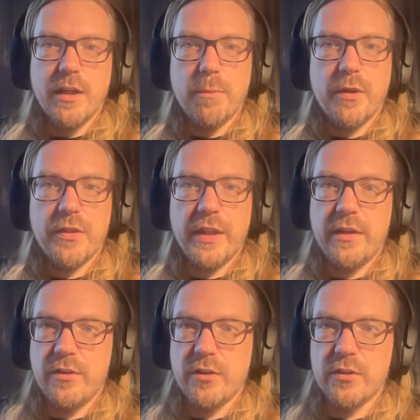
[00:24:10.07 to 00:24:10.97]
but they
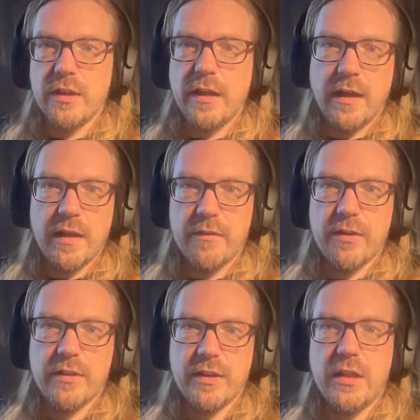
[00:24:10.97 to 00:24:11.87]
are not alive
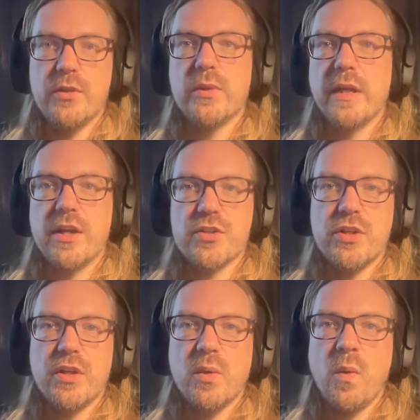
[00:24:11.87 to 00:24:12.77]
until you
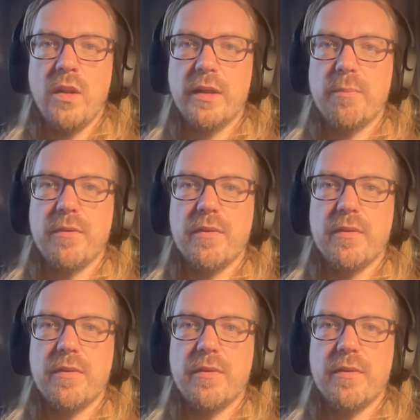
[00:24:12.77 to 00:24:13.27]
actually call them,